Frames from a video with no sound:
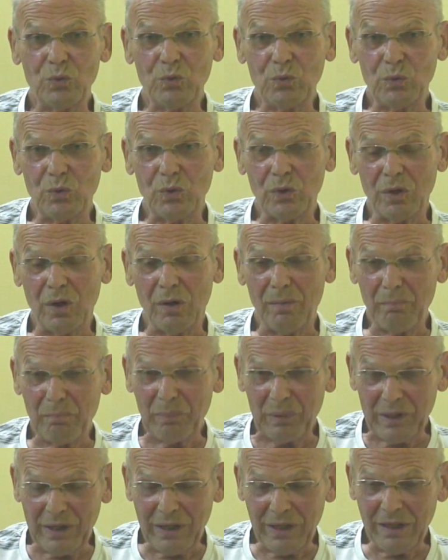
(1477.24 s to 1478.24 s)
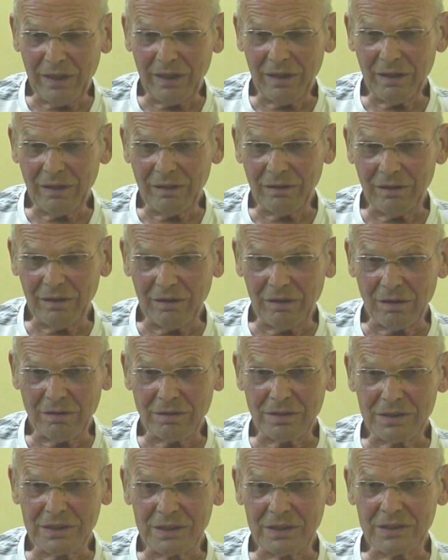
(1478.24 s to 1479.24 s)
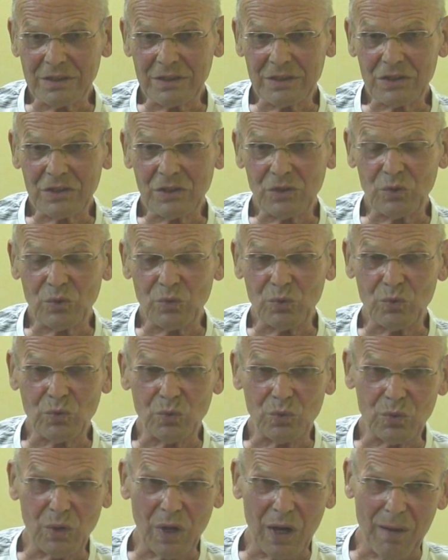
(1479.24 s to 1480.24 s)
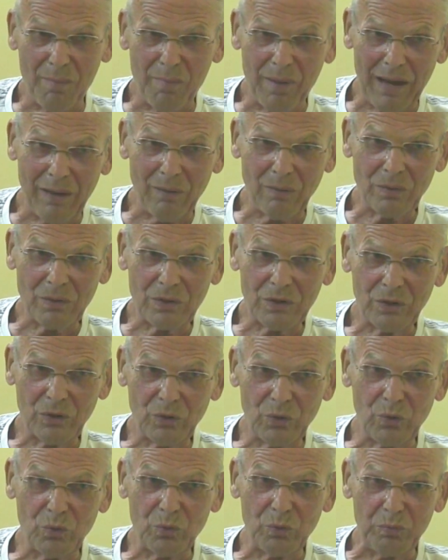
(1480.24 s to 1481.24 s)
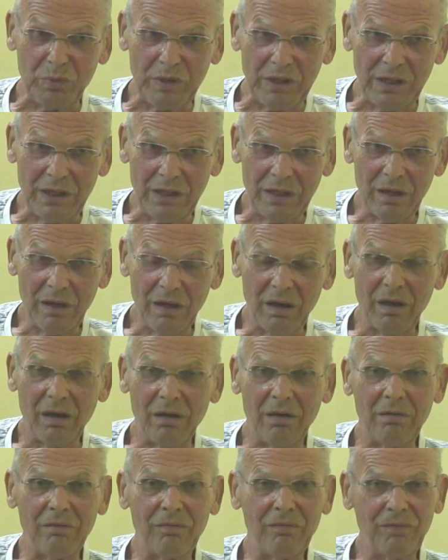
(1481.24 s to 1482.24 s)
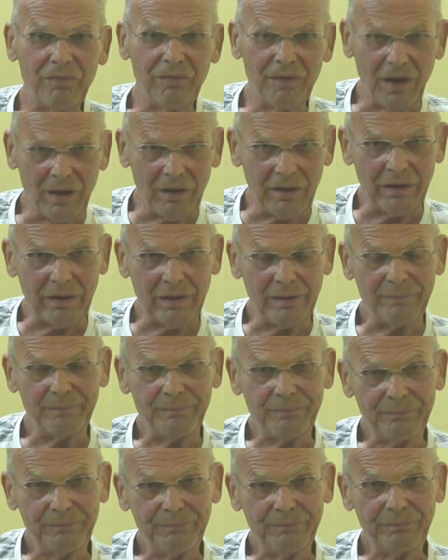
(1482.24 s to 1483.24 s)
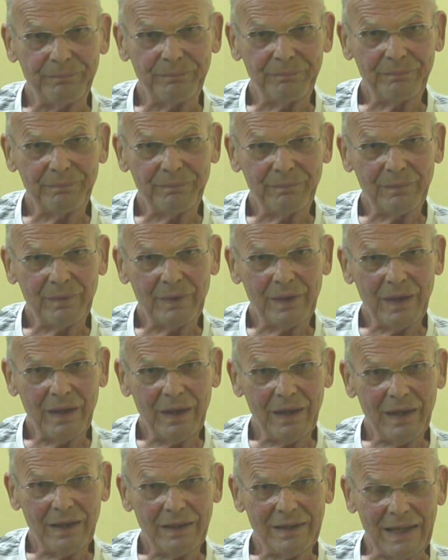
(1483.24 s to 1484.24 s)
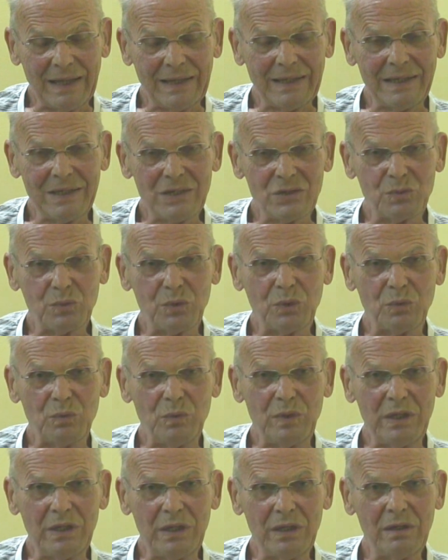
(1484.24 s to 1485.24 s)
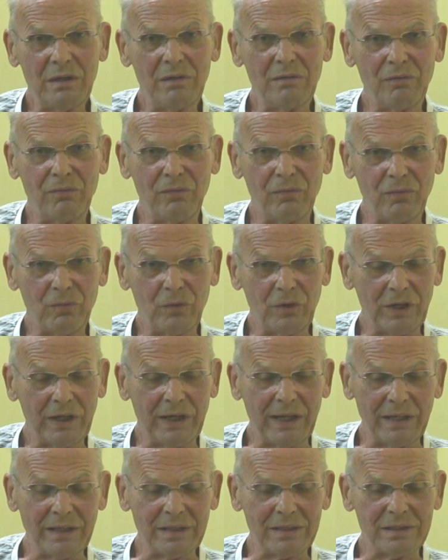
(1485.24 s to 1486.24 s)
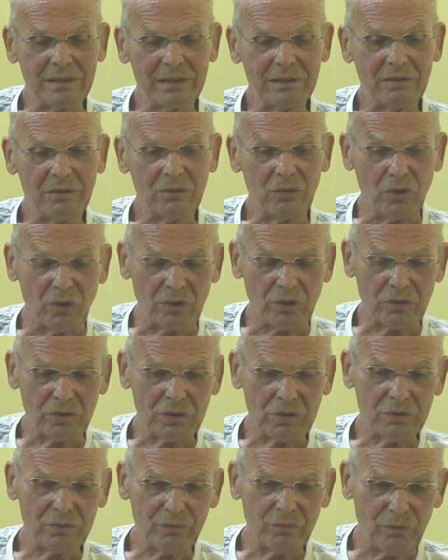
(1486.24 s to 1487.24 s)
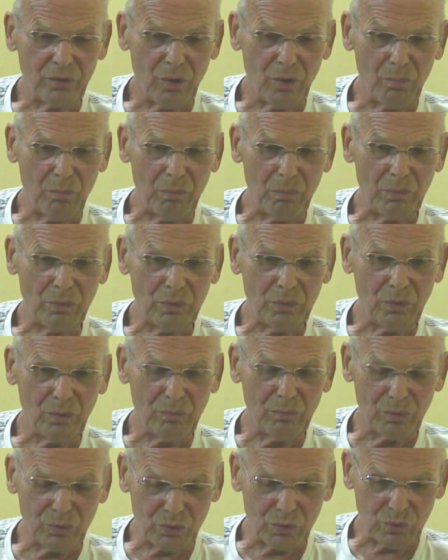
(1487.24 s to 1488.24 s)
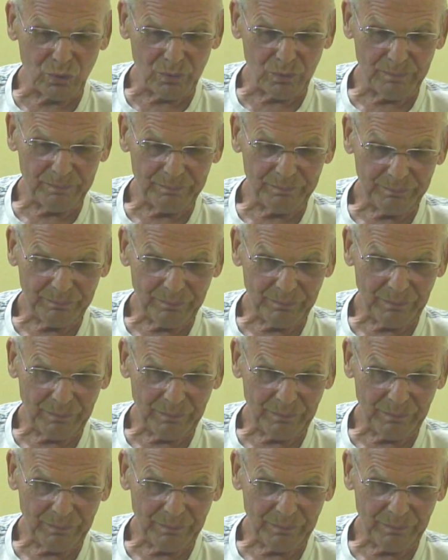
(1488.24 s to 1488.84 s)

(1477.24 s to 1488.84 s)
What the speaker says: to accompany the youngsters, to go about, to be a father. That is what we got from Don Bosco.